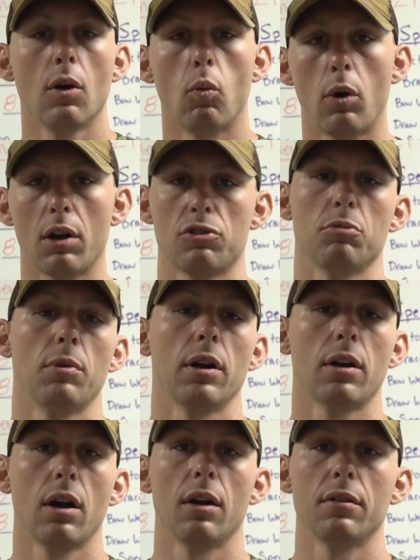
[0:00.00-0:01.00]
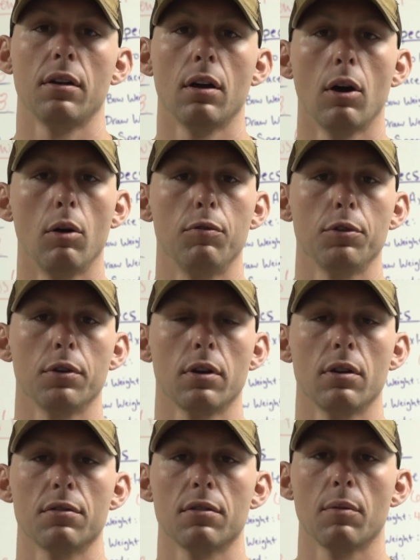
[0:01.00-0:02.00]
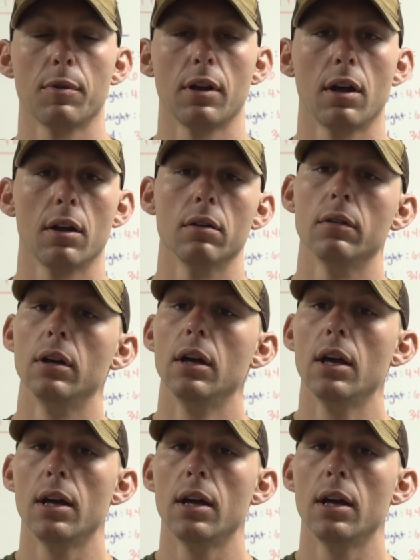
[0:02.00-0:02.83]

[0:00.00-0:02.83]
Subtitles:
watching my content. Hopefully you're getting something out of it.